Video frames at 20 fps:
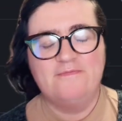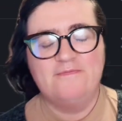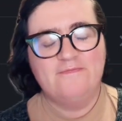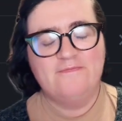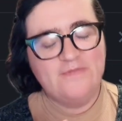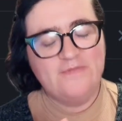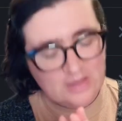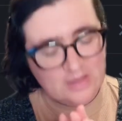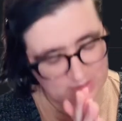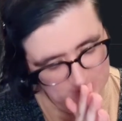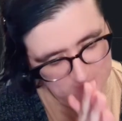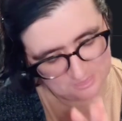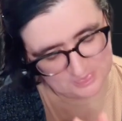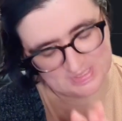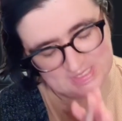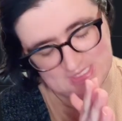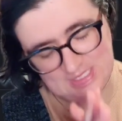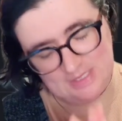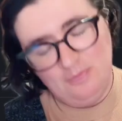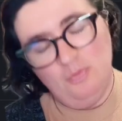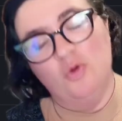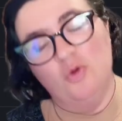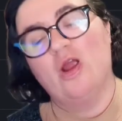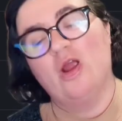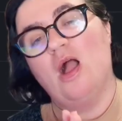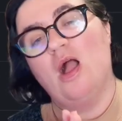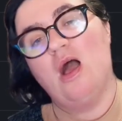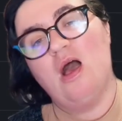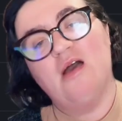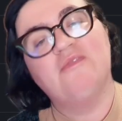Philip Seymour
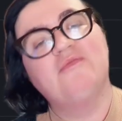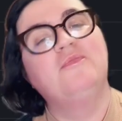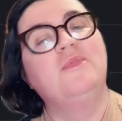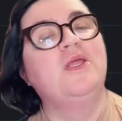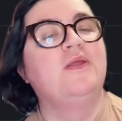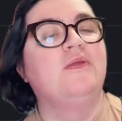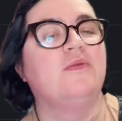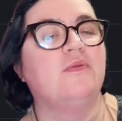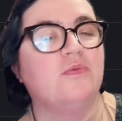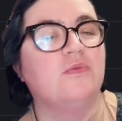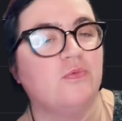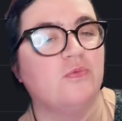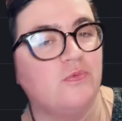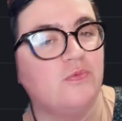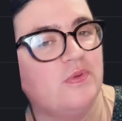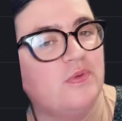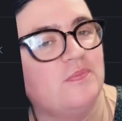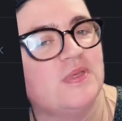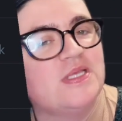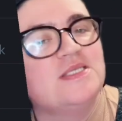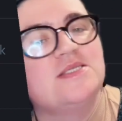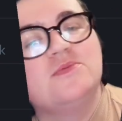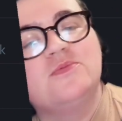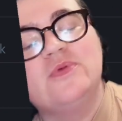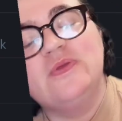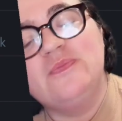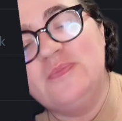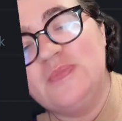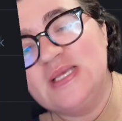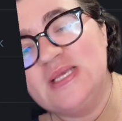Hoffman, we
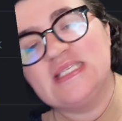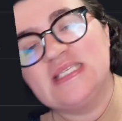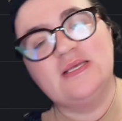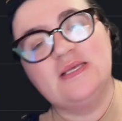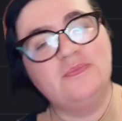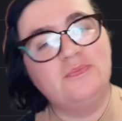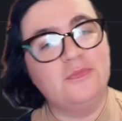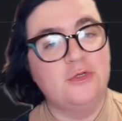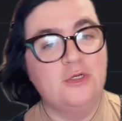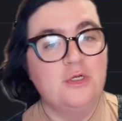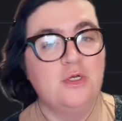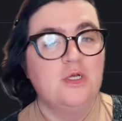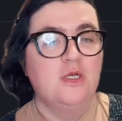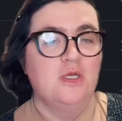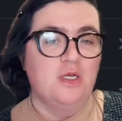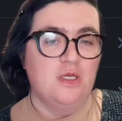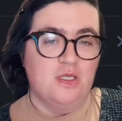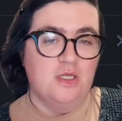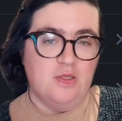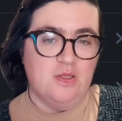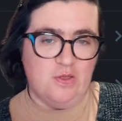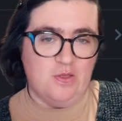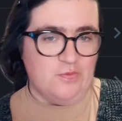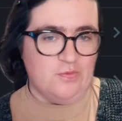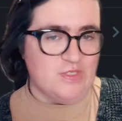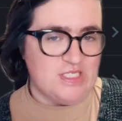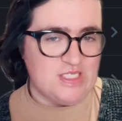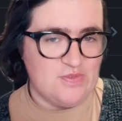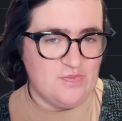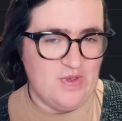miss him,
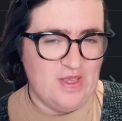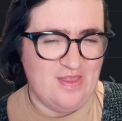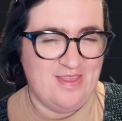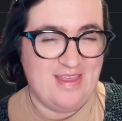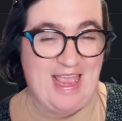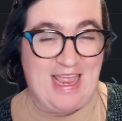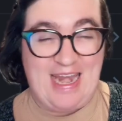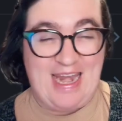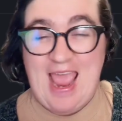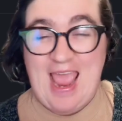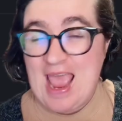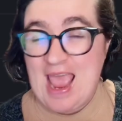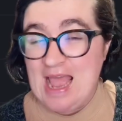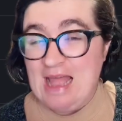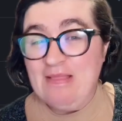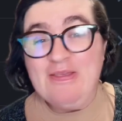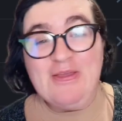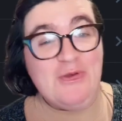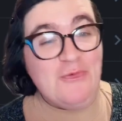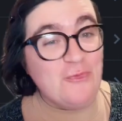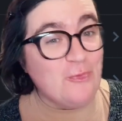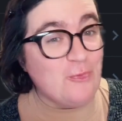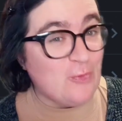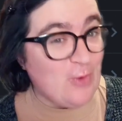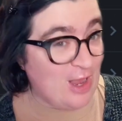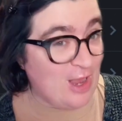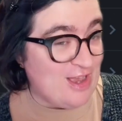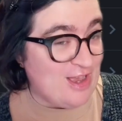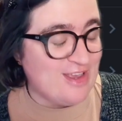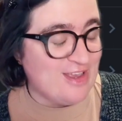Lois Smith, and Alan
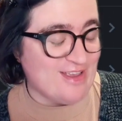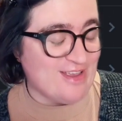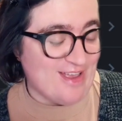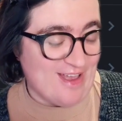Ruck.